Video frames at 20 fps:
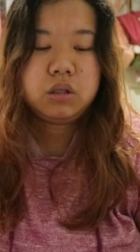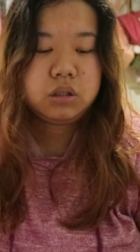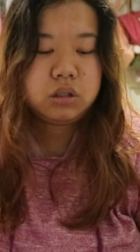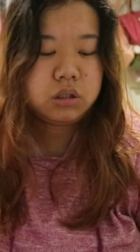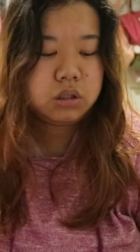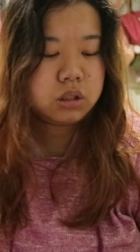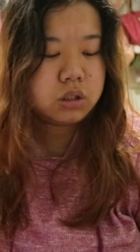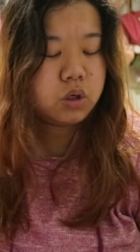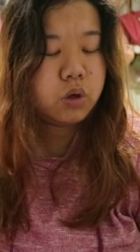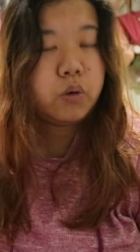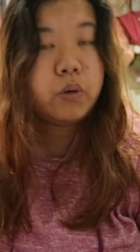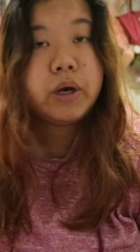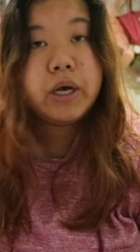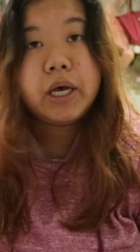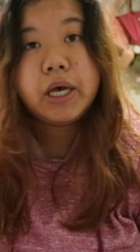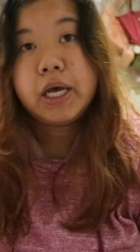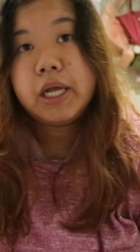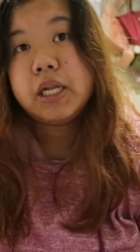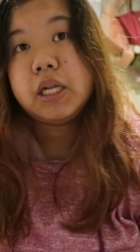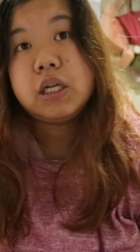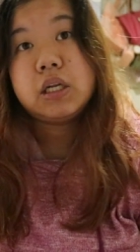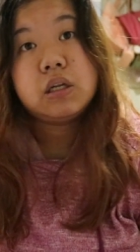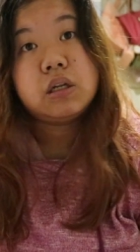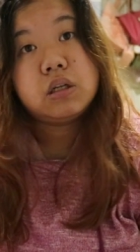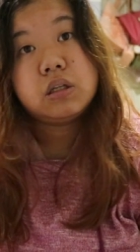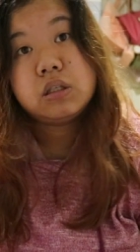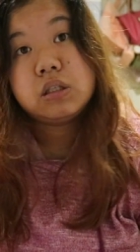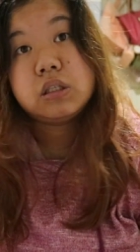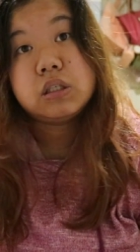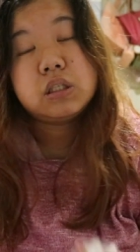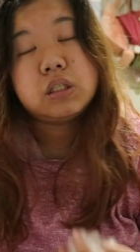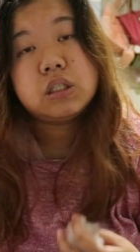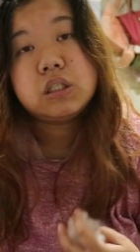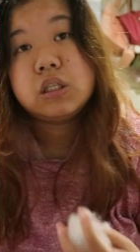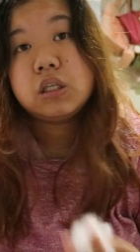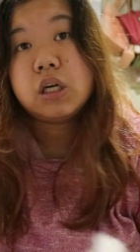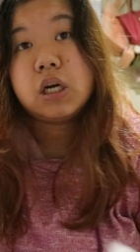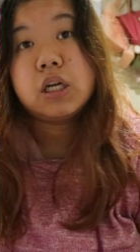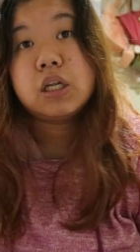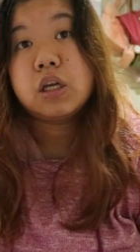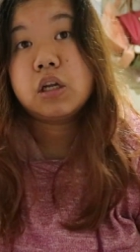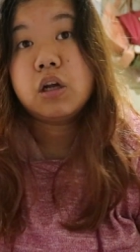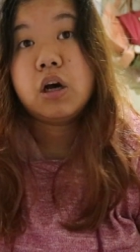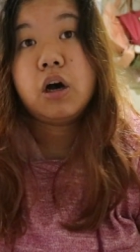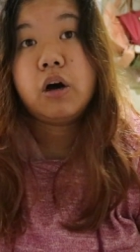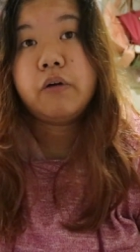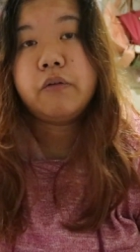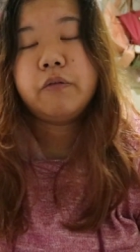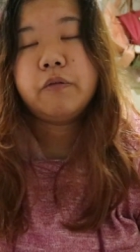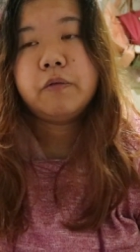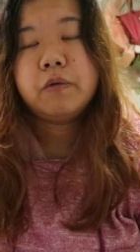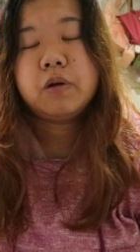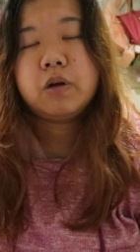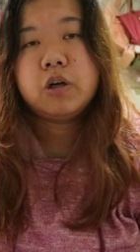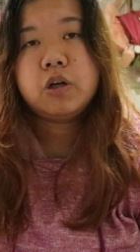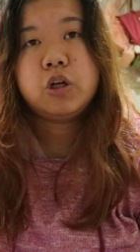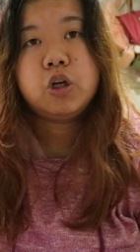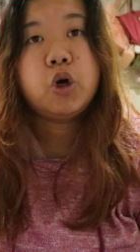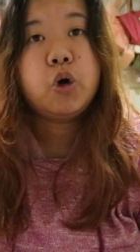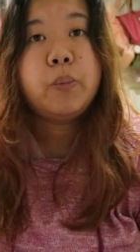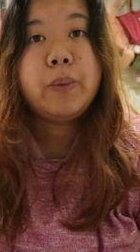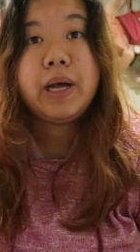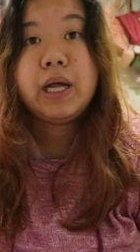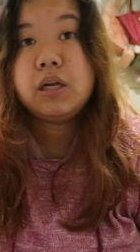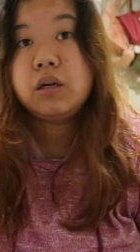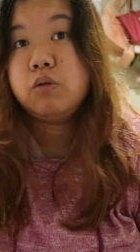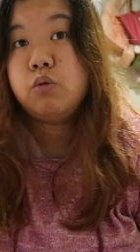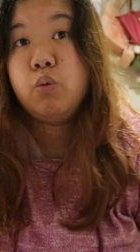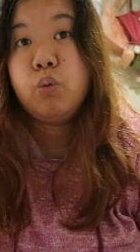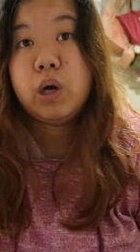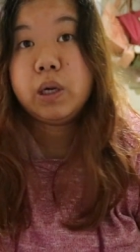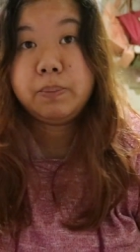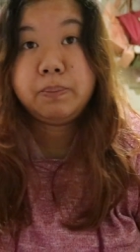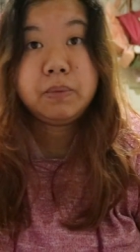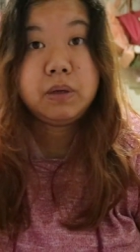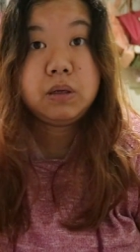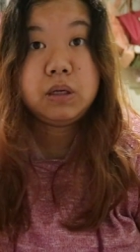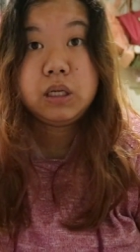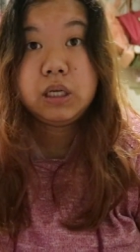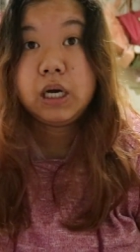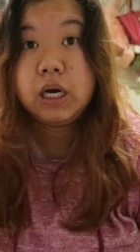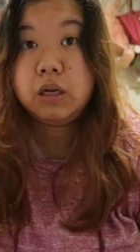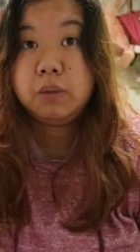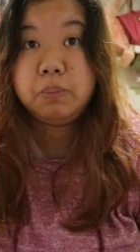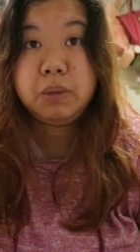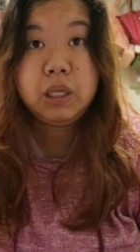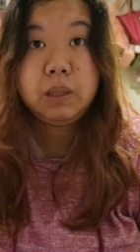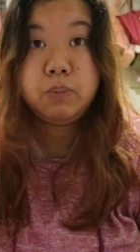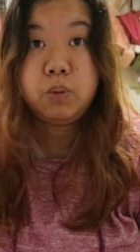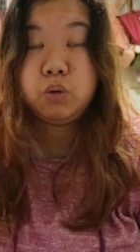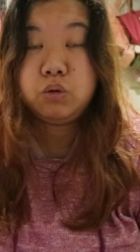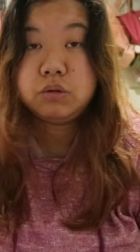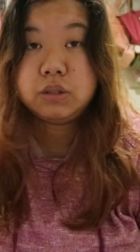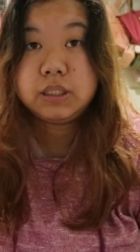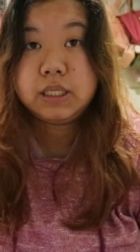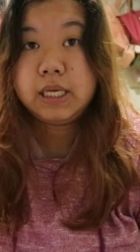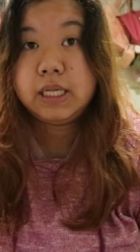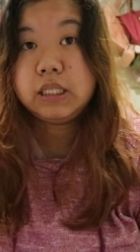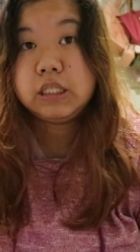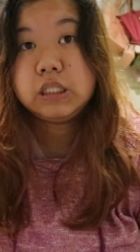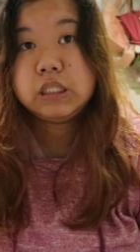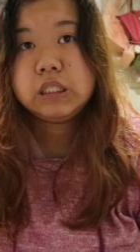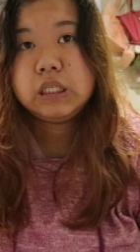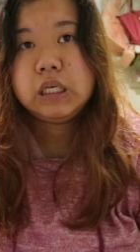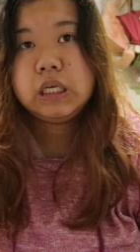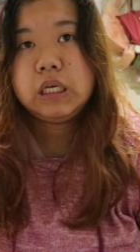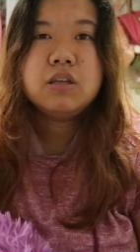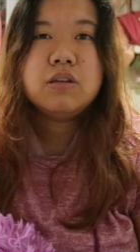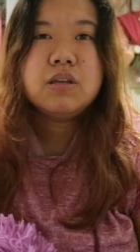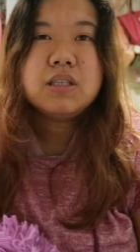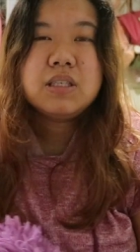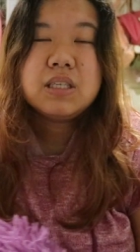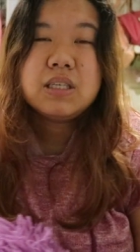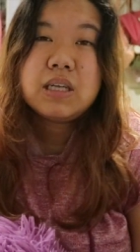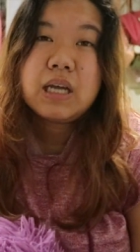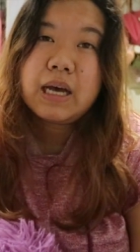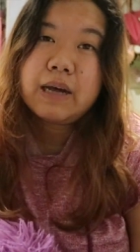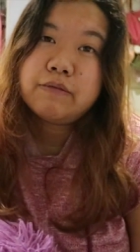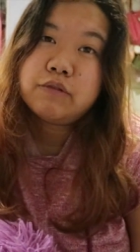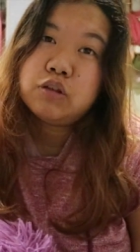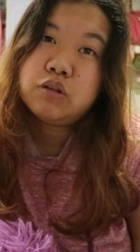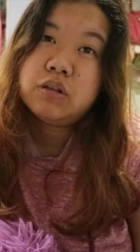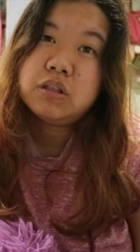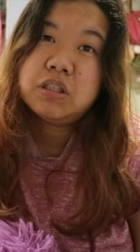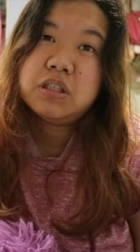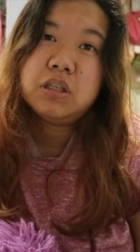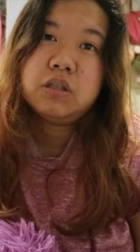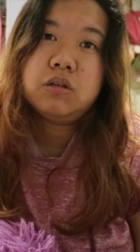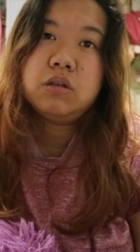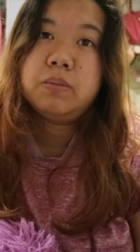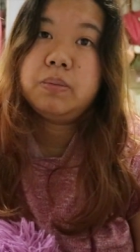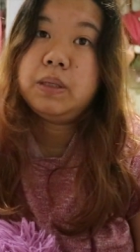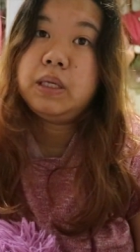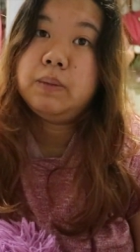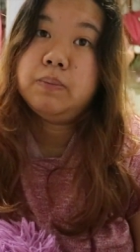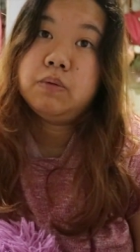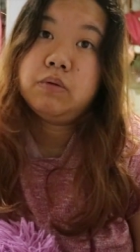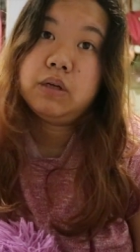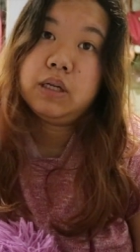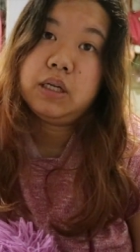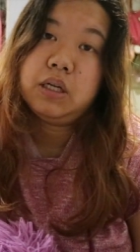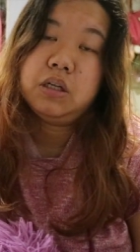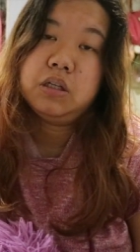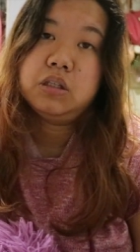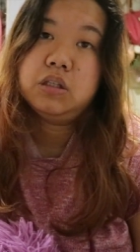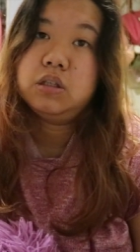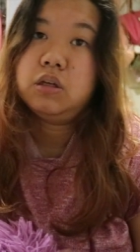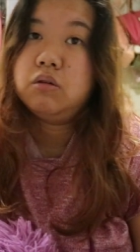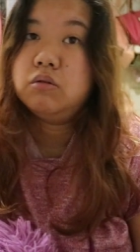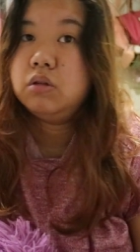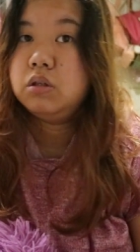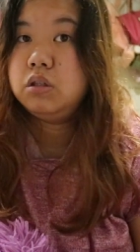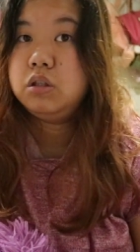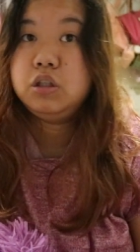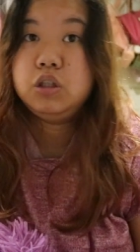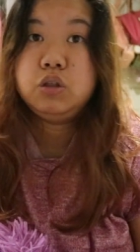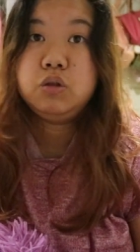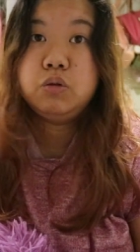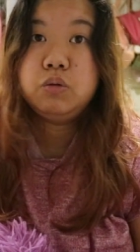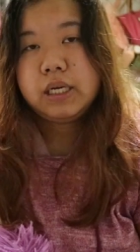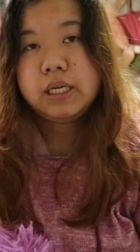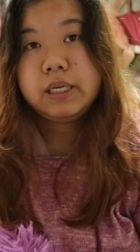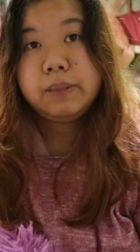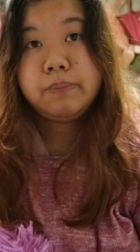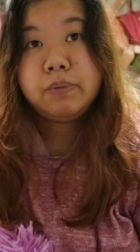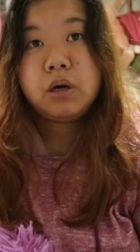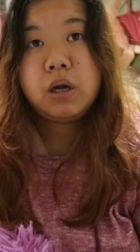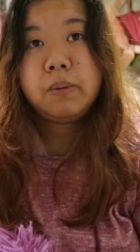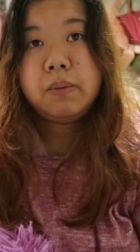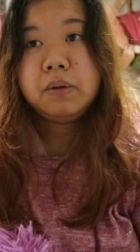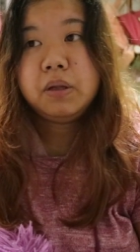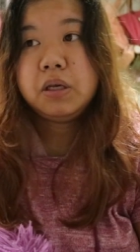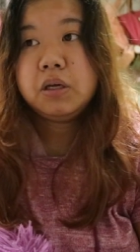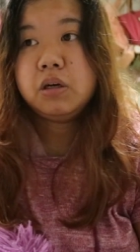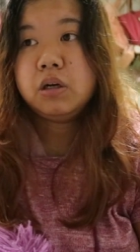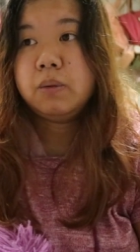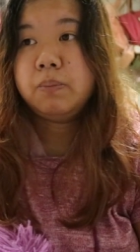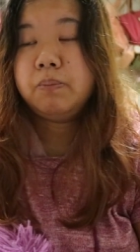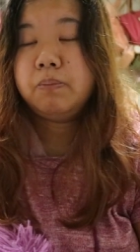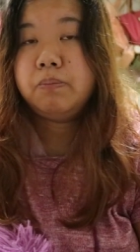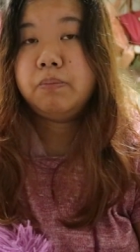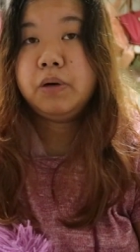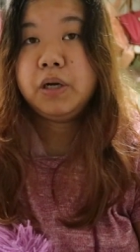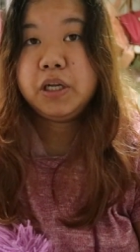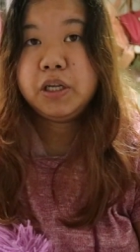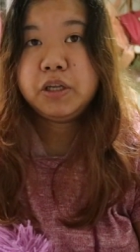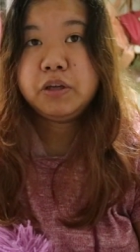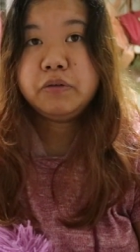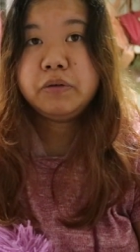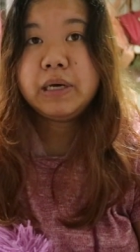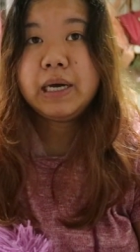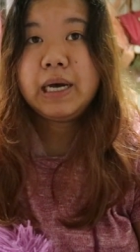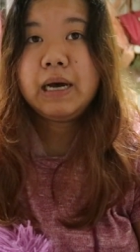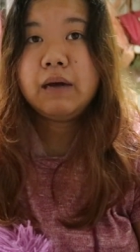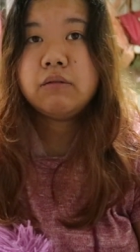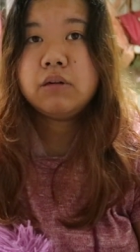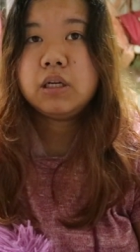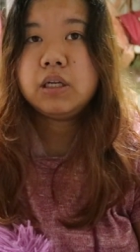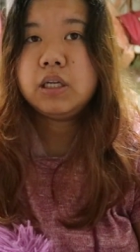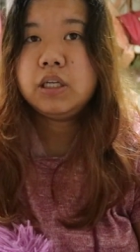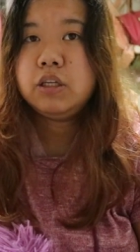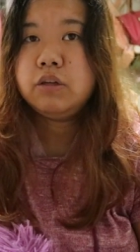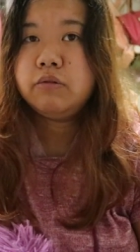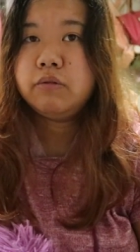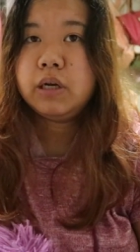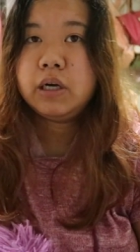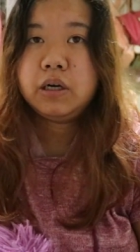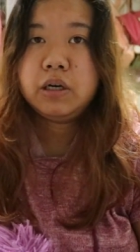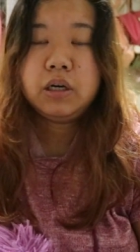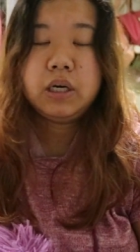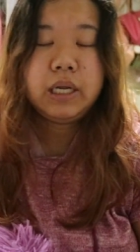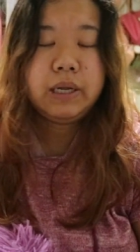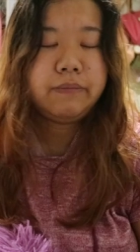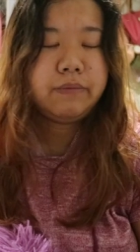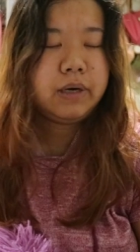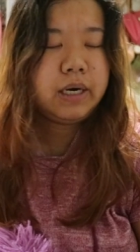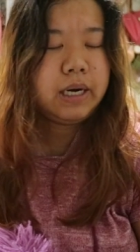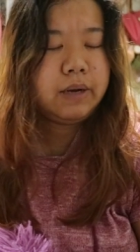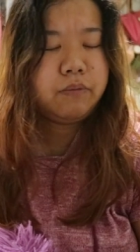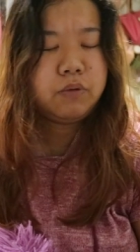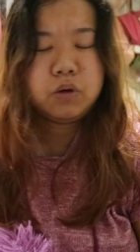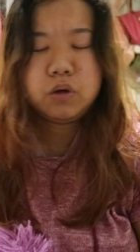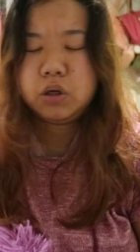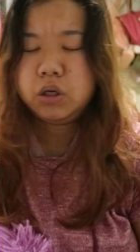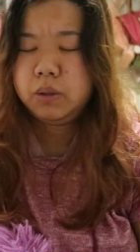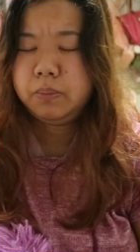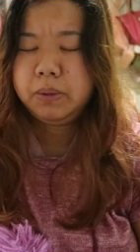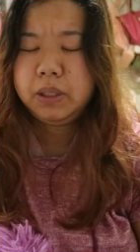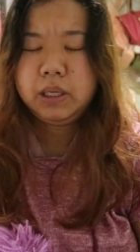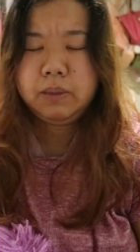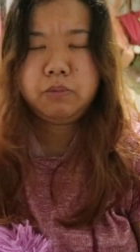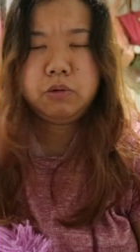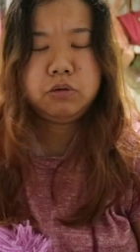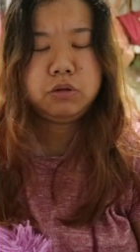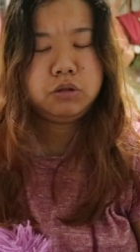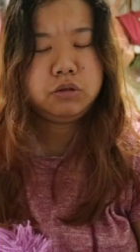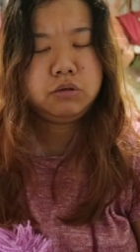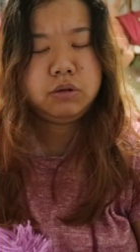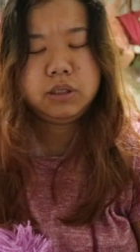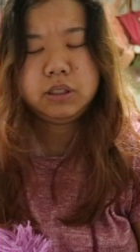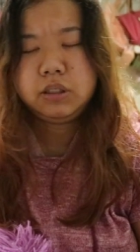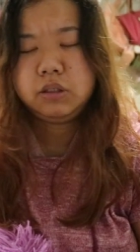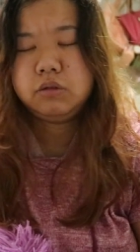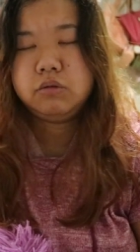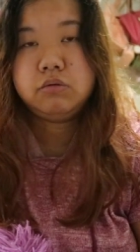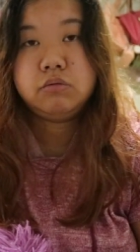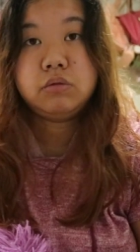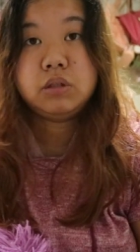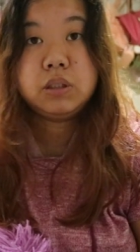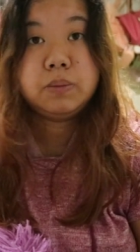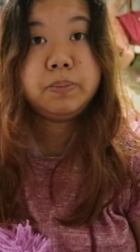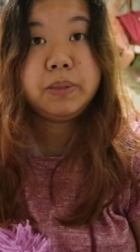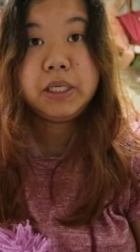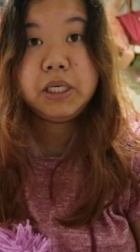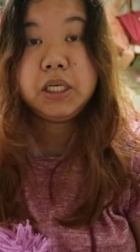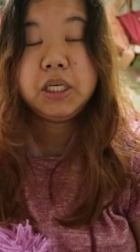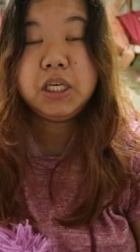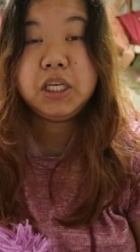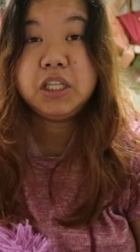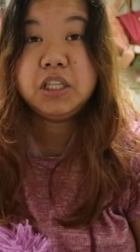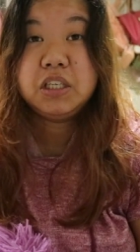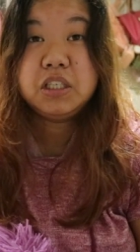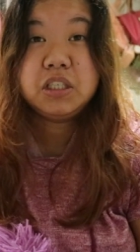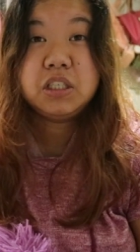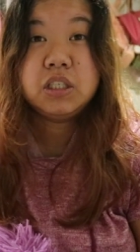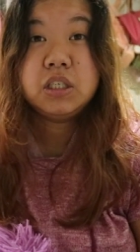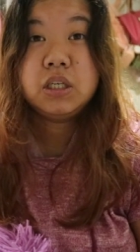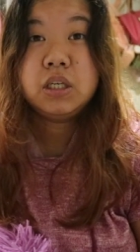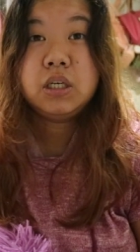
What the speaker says: just go ahead and just starting it off, no matter what the other people said. You doesn't have to listen to the people that insulted you. They're probably gonna bring you down, and then you are never ever gonna be able to speak in English